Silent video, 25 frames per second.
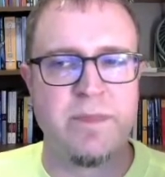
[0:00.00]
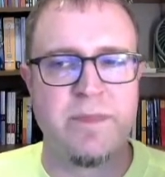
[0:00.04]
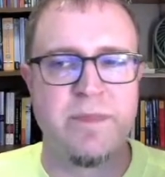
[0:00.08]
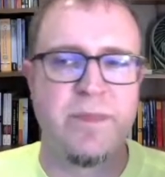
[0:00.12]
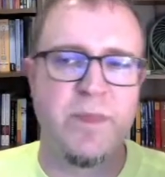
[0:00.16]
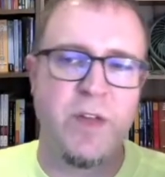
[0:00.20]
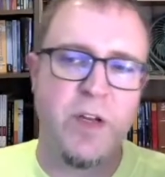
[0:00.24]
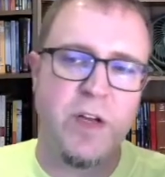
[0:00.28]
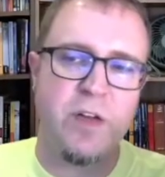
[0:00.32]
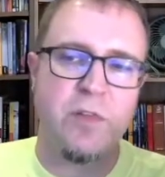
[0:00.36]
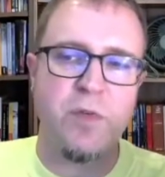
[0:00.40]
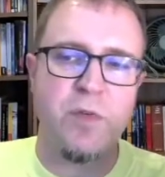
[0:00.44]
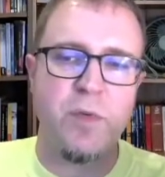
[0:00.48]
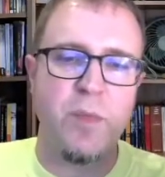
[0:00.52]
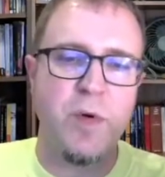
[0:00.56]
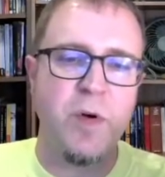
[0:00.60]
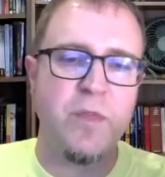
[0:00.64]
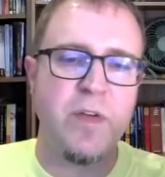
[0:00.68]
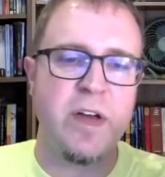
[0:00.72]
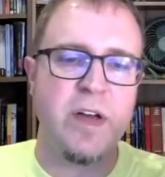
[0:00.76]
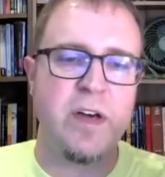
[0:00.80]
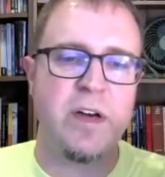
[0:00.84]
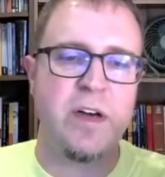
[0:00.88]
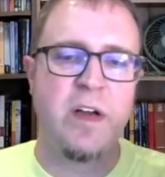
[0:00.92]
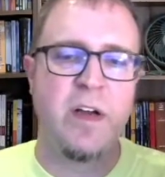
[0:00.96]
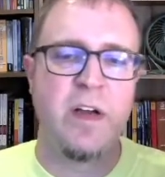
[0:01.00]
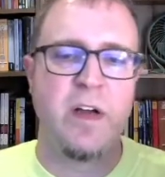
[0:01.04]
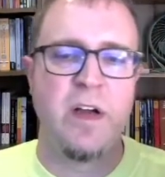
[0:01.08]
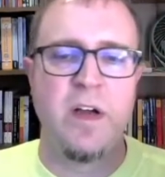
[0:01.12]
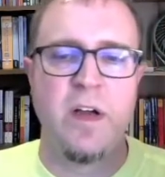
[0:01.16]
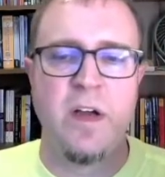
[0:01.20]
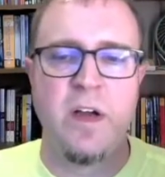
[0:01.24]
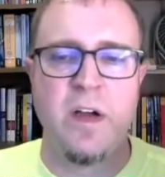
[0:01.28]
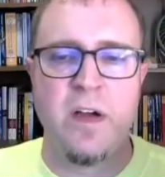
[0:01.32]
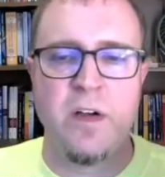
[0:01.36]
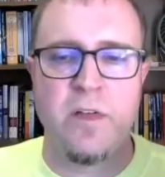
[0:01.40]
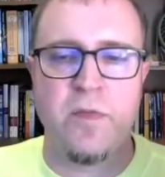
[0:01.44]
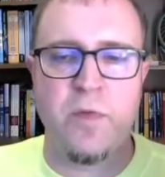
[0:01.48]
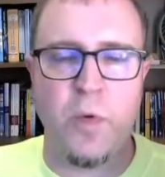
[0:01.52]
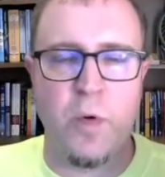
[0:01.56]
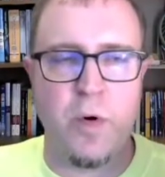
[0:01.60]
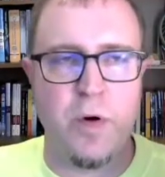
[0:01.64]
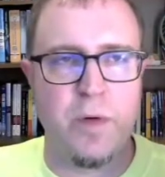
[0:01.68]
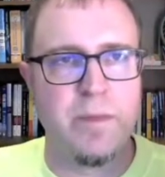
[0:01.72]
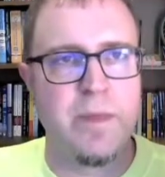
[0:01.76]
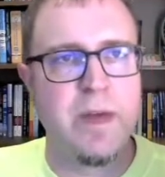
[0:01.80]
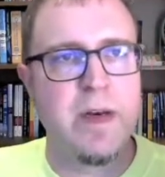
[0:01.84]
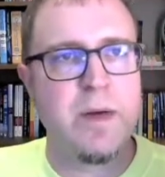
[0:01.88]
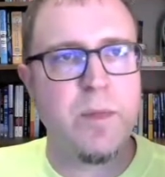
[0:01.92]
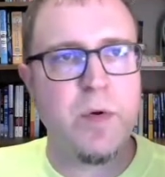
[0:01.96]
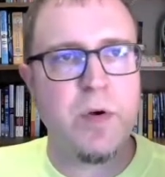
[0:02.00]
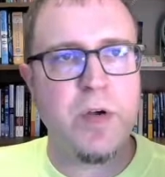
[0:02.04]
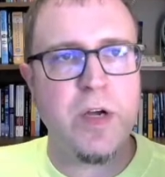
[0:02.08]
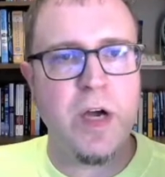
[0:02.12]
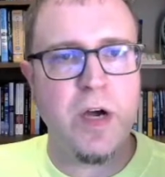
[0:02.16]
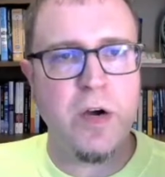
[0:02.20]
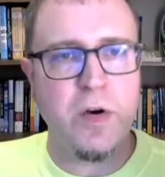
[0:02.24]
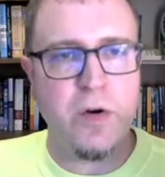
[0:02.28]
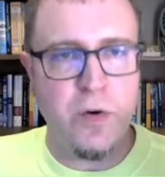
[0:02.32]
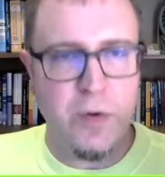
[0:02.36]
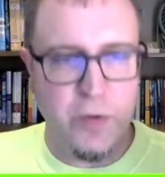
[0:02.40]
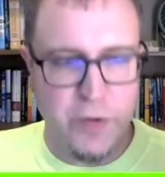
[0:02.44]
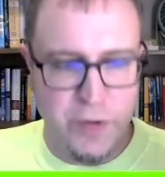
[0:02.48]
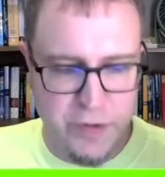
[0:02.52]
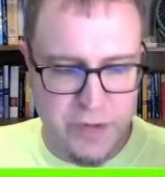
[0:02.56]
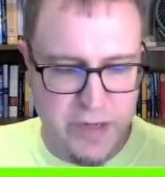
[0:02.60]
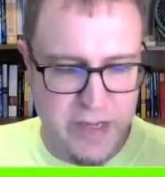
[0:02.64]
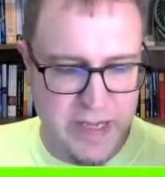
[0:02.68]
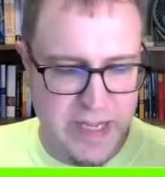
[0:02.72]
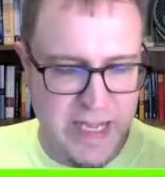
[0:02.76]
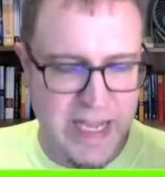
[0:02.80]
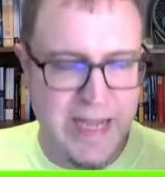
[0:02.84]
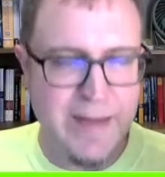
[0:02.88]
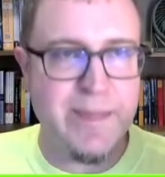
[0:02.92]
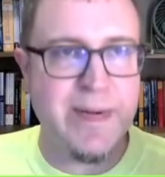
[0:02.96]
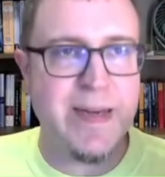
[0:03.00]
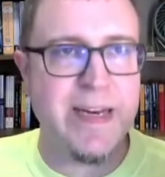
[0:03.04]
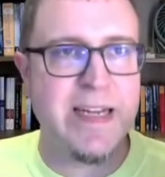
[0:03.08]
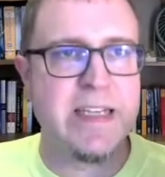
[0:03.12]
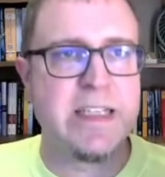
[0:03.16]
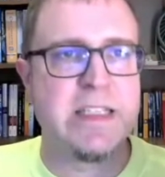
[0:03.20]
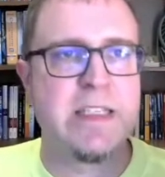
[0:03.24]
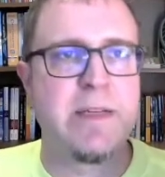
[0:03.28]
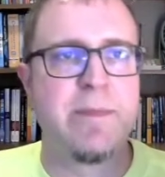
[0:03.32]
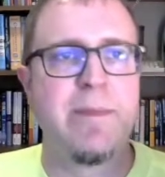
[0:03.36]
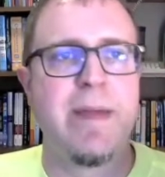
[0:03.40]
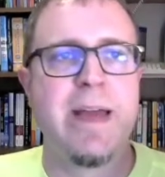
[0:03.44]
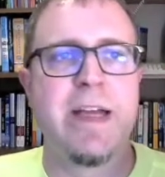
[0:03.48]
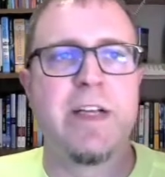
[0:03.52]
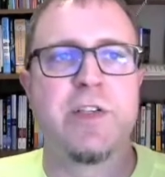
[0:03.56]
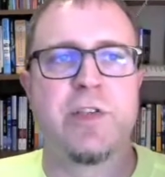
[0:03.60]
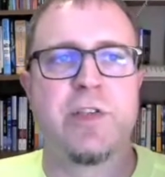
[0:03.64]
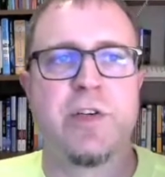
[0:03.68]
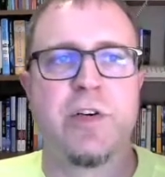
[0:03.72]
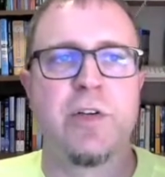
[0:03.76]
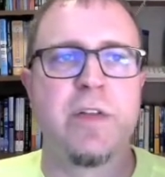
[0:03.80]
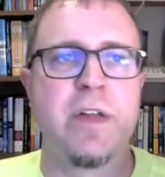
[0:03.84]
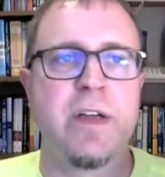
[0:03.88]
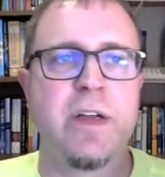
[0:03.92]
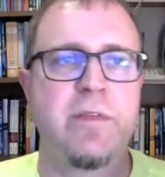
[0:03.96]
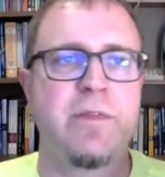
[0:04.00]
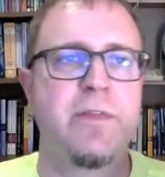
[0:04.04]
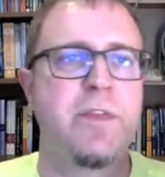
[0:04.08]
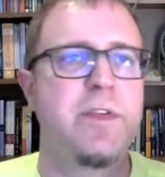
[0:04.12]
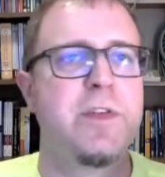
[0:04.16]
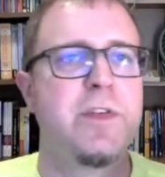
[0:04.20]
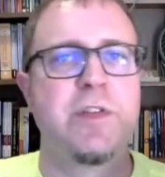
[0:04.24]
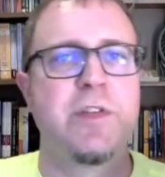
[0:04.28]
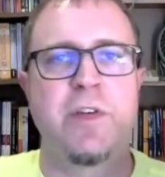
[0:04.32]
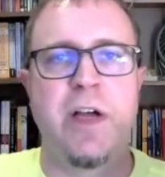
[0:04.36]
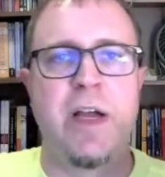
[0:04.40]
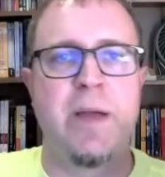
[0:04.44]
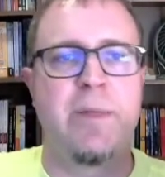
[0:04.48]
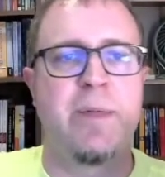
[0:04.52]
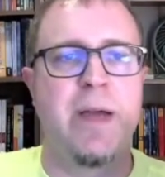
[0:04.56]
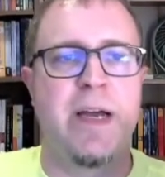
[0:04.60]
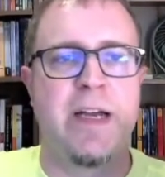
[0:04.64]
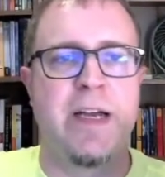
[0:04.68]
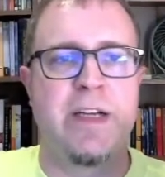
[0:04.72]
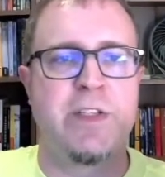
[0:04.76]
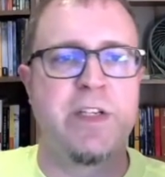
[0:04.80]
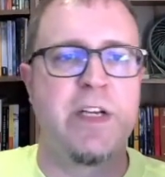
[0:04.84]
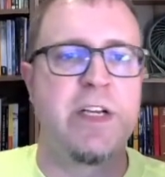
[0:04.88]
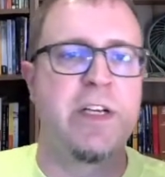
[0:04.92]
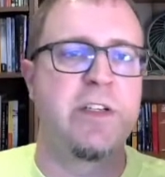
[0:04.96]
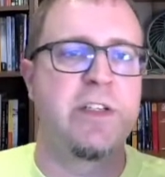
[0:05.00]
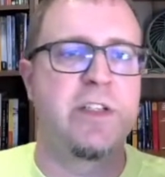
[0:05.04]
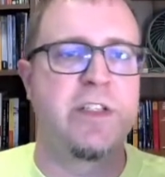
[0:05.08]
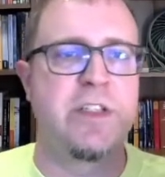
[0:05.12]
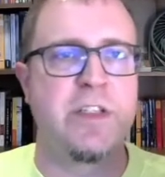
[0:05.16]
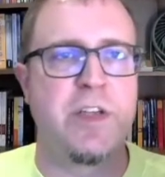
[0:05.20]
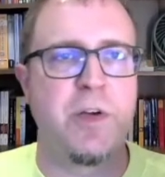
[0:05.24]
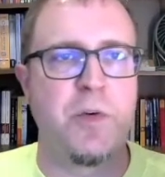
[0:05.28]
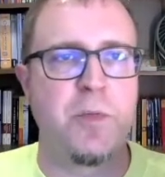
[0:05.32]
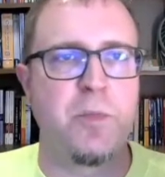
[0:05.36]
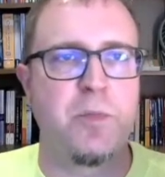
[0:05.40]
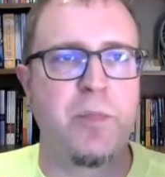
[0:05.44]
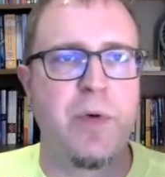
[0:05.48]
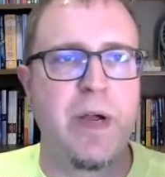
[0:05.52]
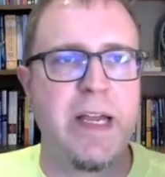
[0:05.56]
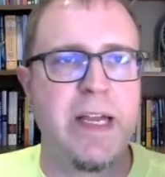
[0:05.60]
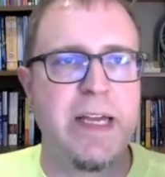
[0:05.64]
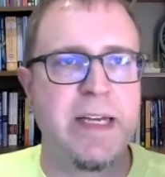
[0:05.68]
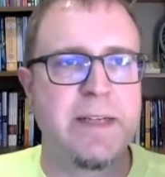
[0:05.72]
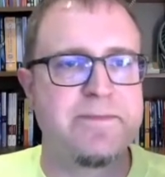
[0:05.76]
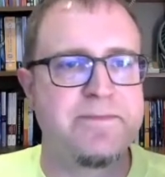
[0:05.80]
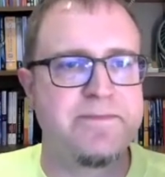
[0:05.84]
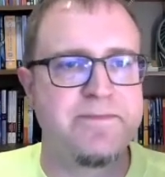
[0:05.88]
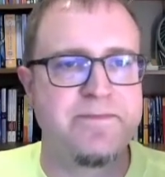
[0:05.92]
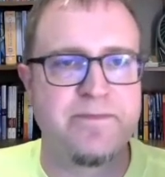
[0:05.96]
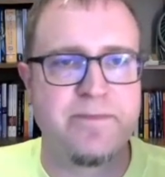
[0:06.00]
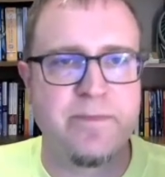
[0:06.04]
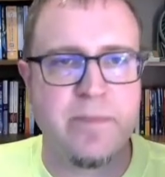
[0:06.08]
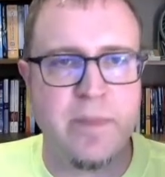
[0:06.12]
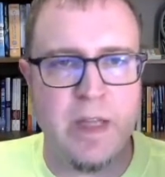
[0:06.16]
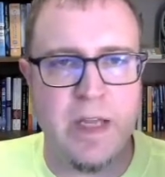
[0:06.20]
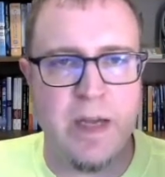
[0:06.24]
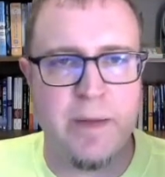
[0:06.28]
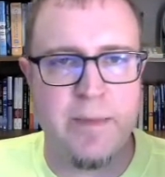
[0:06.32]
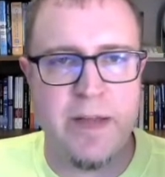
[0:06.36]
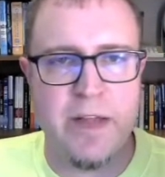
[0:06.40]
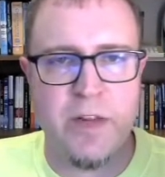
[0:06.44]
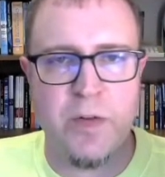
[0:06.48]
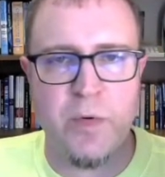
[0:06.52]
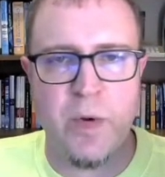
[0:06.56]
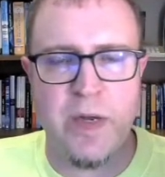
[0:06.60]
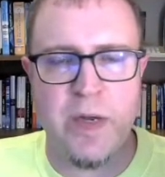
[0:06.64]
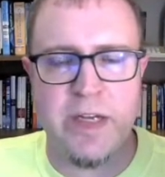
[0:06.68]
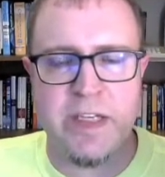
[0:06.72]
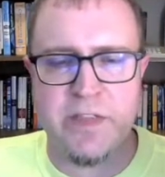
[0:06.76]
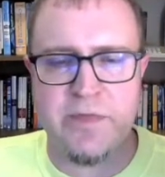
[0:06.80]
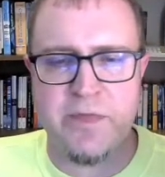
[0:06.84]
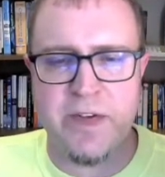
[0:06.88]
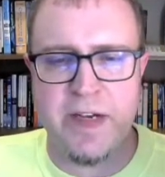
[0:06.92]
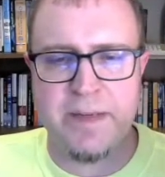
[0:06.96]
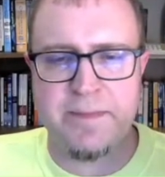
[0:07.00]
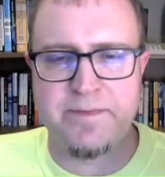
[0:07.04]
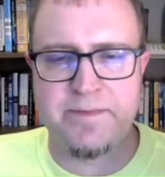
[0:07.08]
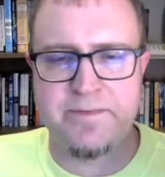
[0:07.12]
You can remove it for minimal code, or you could keep it in to make sure that future API changes don't break it. Either way is fine.